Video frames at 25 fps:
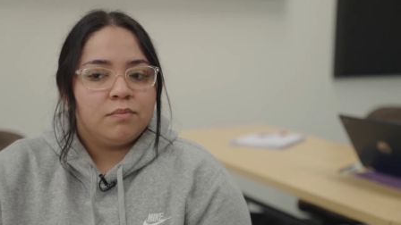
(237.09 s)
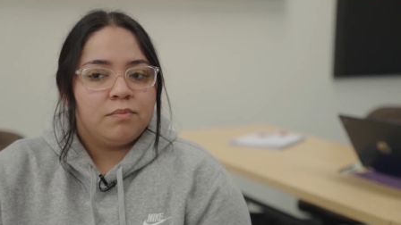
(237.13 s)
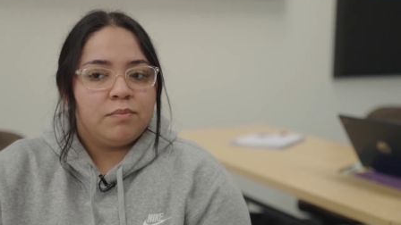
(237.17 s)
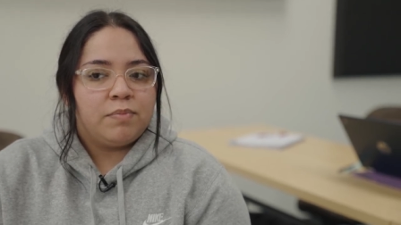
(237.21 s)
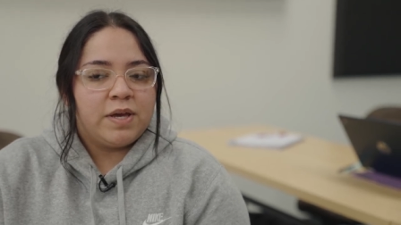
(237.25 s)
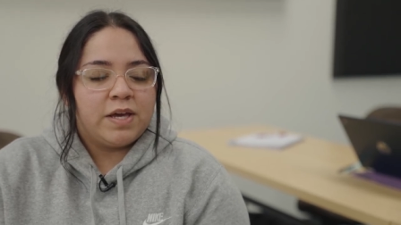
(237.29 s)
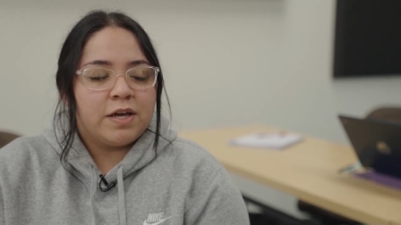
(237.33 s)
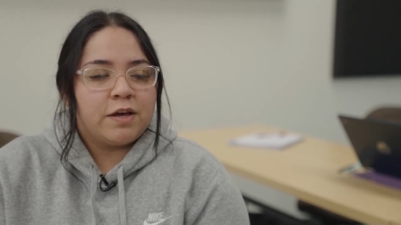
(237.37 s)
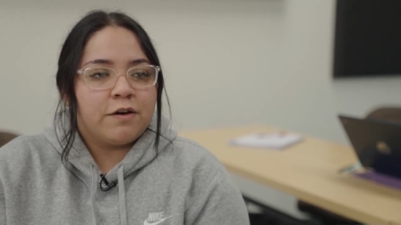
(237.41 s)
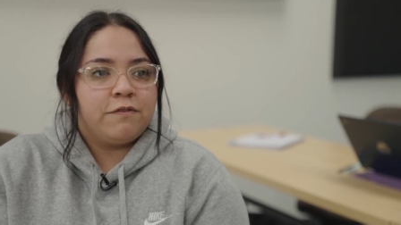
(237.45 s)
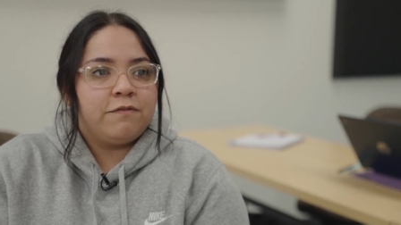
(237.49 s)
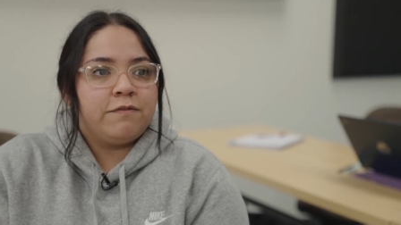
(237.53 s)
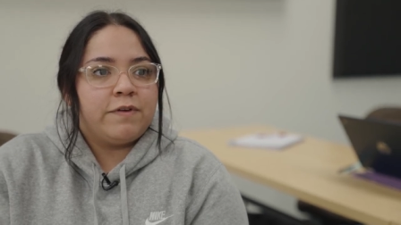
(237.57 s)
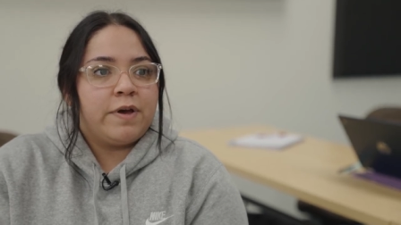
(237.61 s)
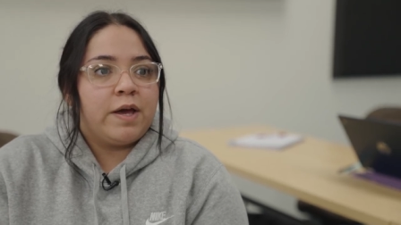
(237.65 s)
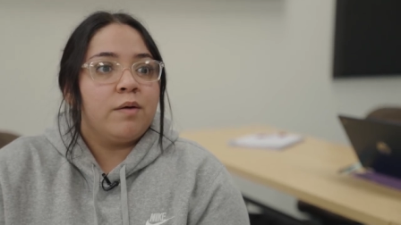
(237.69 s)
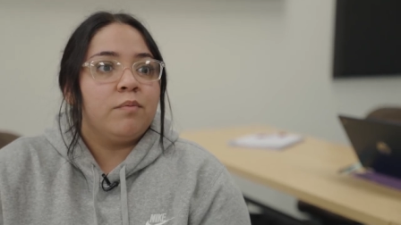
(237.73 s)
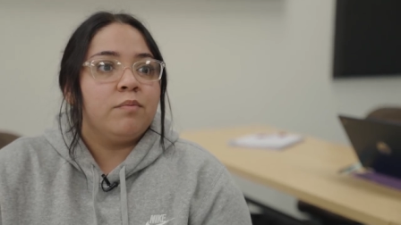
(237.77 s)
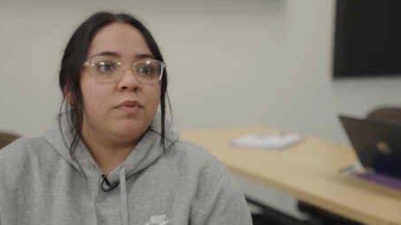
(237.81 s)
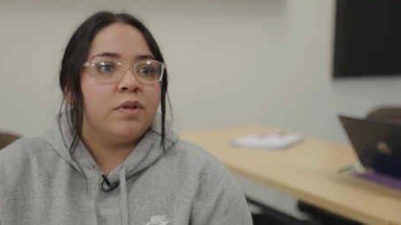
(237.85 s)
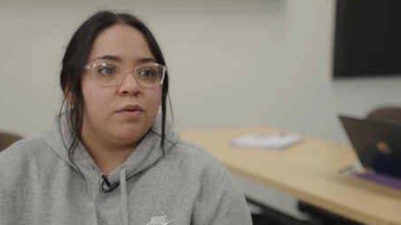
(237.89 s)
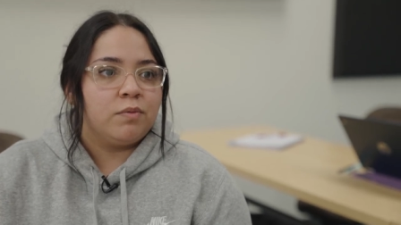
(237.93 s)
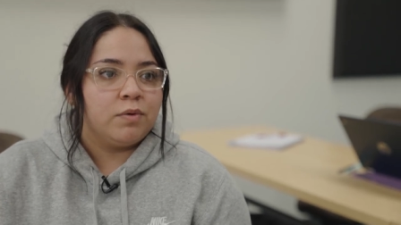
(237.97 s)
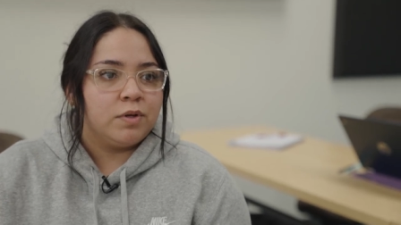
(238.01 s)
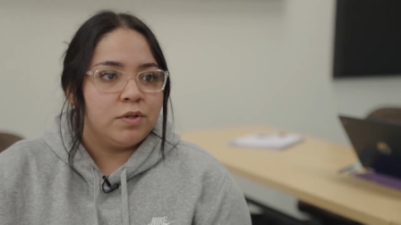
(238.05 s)
being a
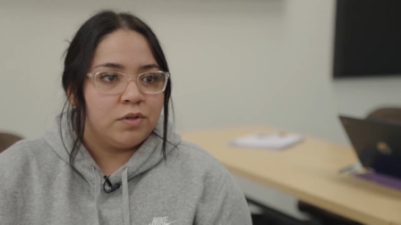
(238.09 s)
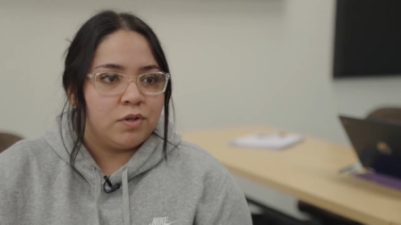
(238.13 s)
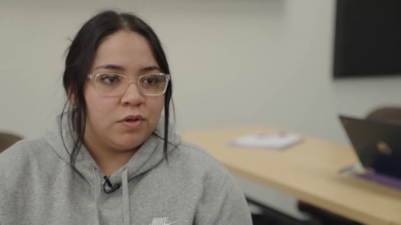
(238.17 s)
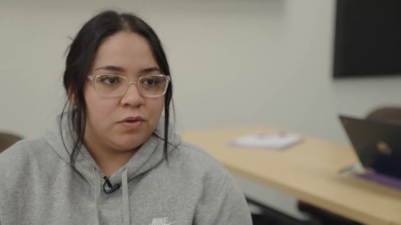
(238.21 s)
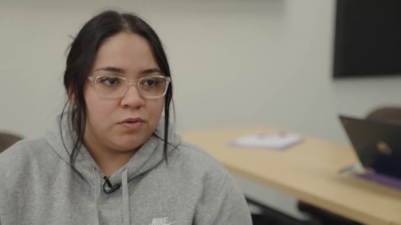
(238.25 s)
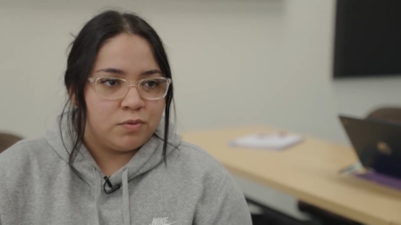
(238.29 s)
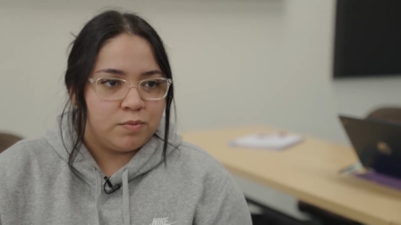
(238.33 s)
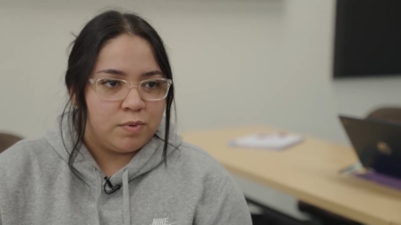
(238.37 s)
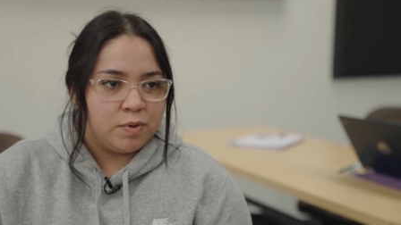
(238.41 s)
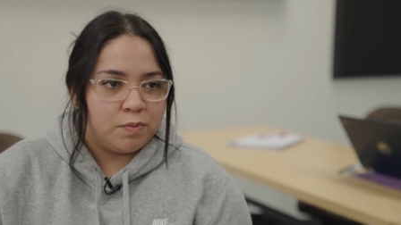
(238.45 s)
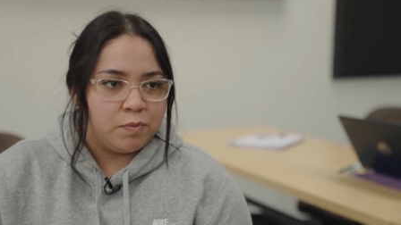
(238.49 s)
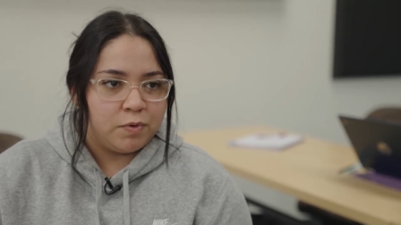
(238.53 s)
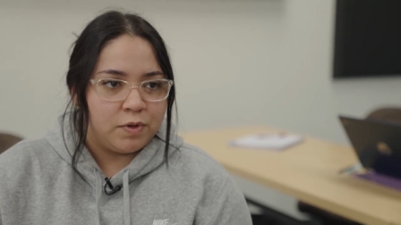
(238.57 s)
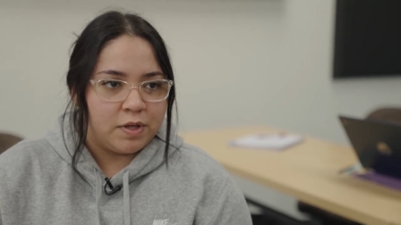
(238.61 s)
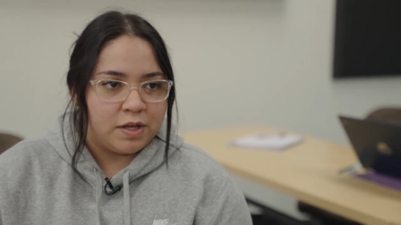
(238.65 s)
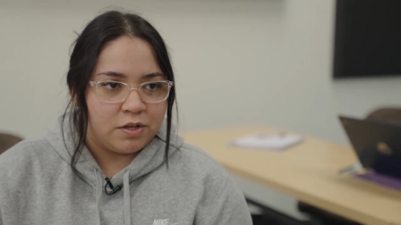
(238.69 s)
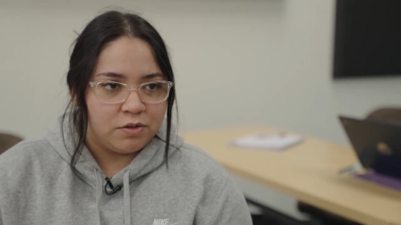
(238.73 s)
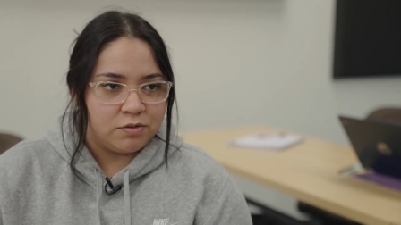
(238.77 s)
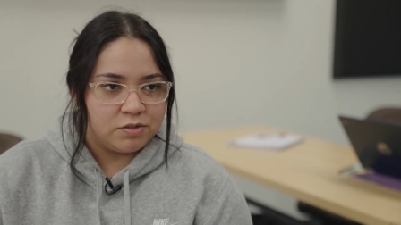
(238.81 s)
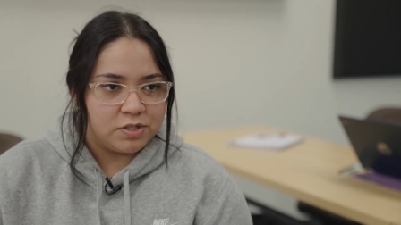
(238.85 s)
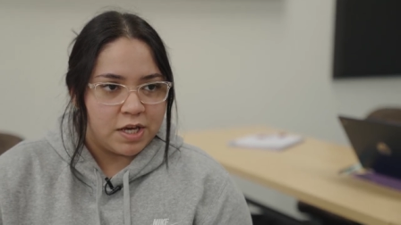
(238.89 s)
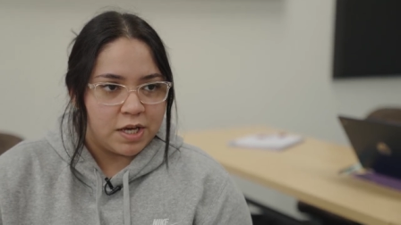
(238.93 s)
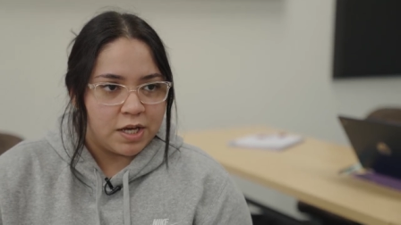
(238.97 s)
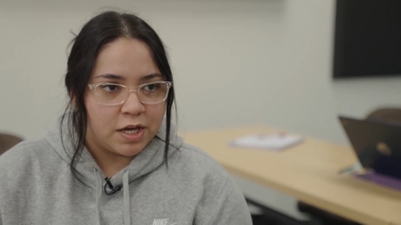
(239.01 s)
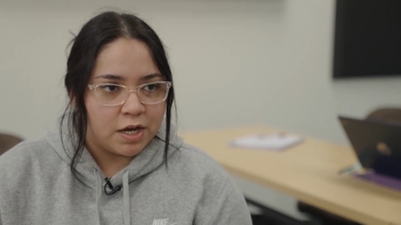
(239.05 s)
family with those people that
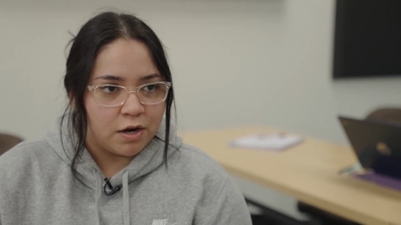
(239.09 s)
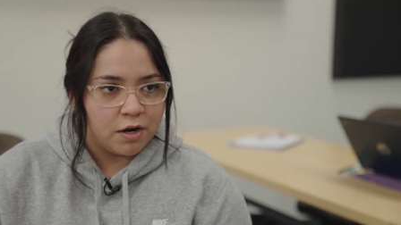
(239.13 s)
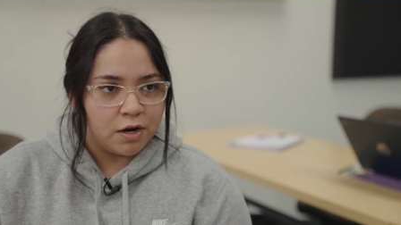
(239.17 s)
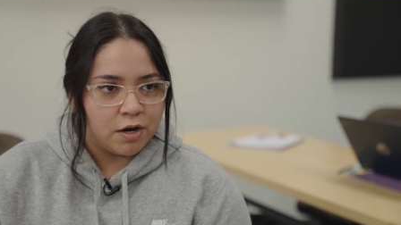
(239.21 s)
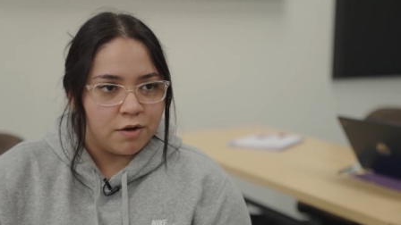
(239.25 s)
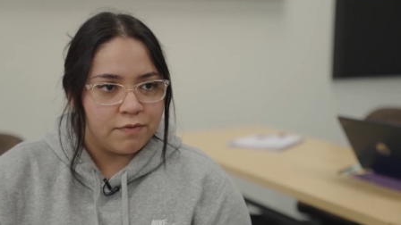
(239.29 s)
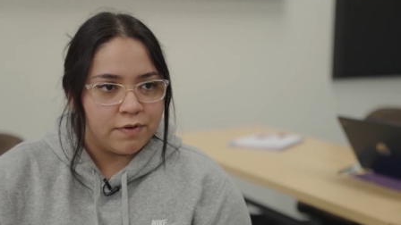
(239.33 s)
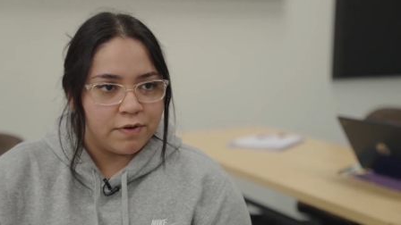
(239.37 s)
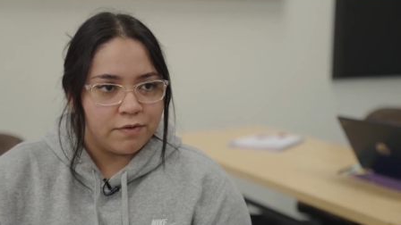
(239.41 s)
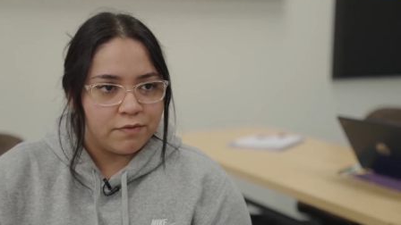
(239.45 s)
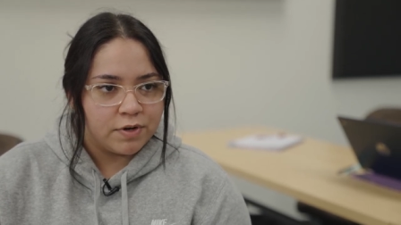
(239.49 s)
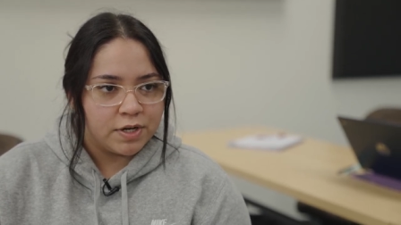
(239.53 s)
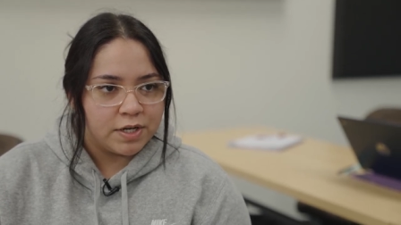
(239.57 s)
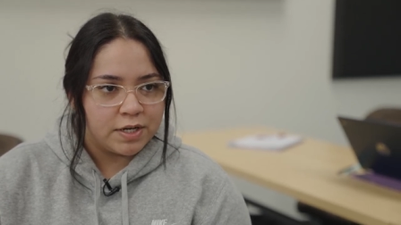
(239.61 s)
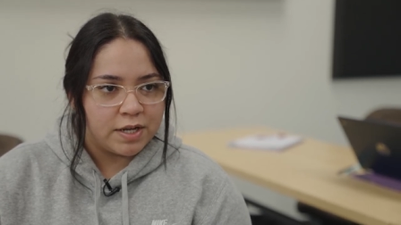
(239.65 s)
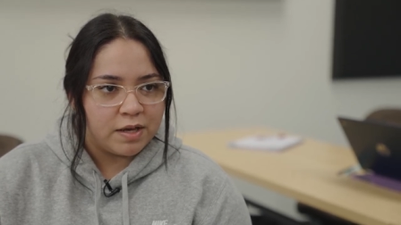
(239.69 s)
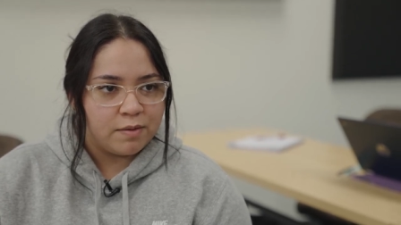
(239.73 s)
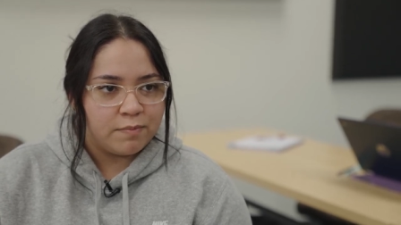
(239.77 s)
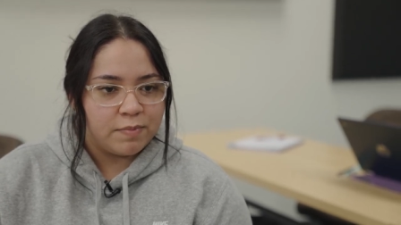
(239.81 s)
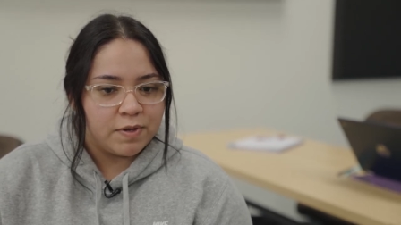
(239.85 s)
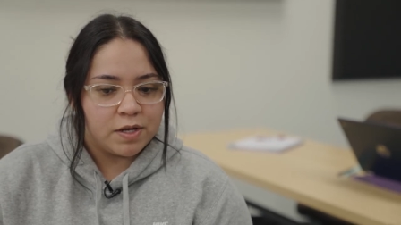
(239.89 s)
you take care of every day mm-hmm.